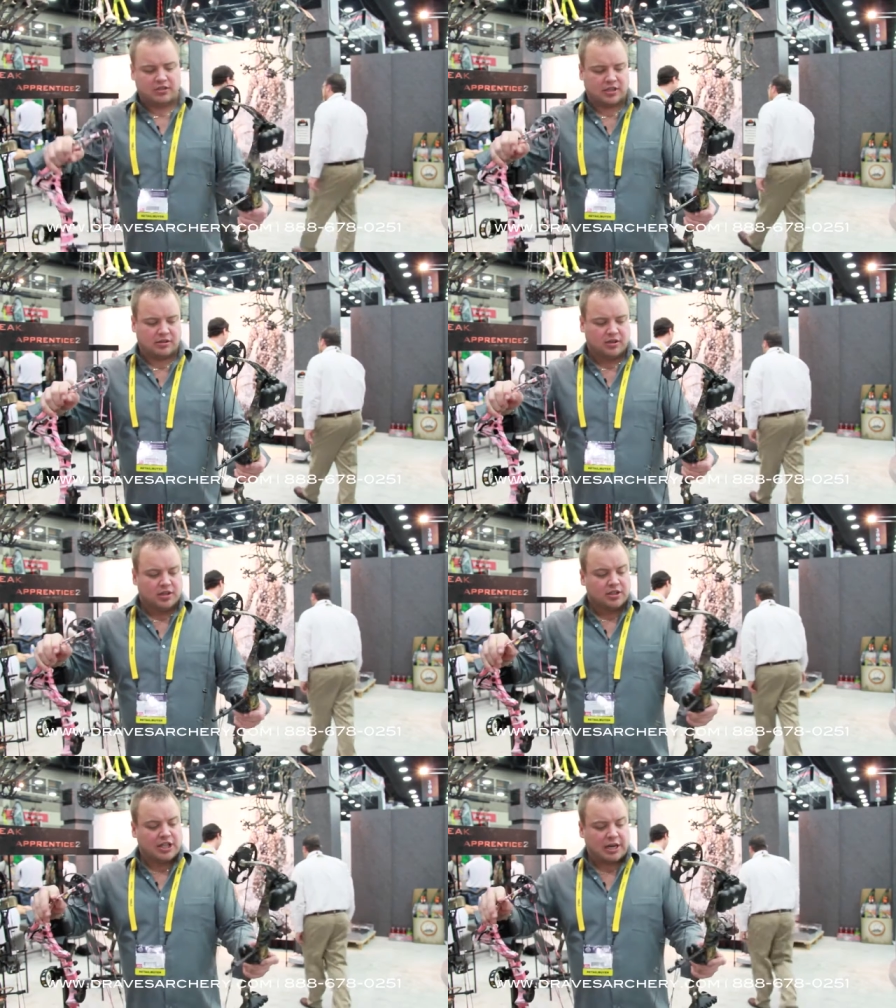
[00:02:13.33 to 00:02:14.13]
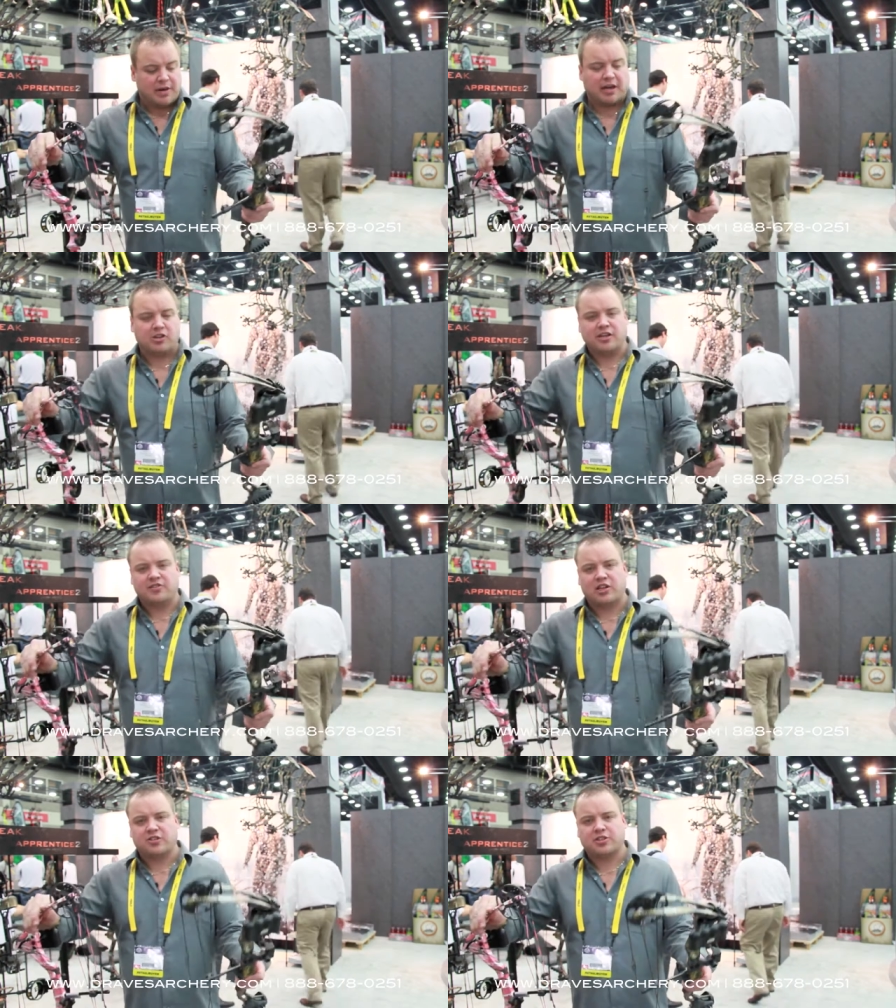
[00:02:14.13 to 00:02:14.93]
So check them out at
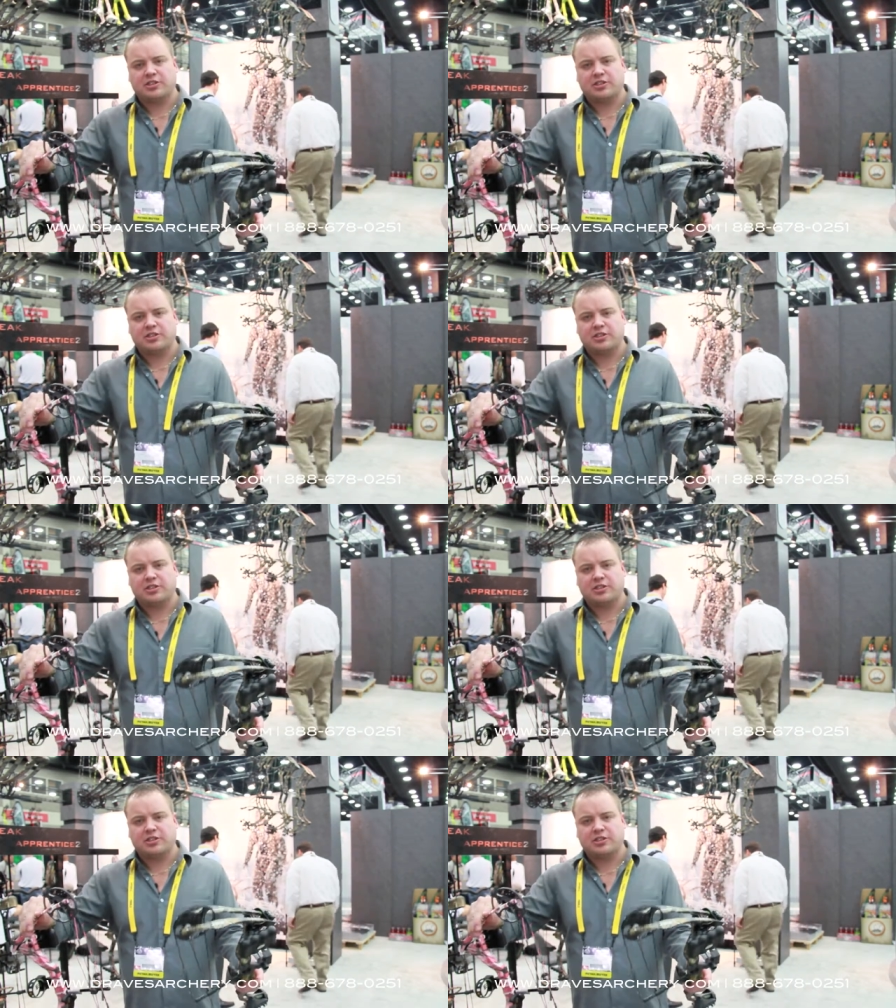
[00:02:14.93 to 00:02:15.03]
Draves Archery,